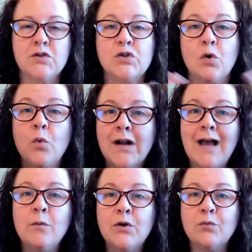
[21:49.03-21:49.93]
So what
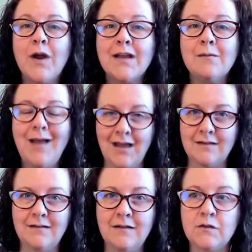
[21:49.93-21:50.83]
I would
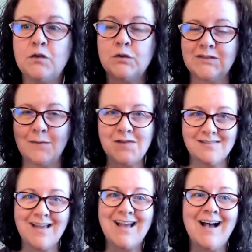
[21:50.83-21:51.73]
recommend is do something
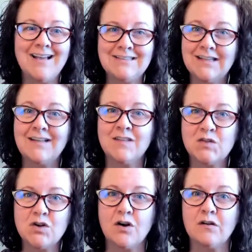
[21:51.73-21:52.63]
like I did at the
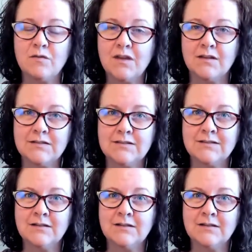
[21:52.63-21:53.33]
start of this.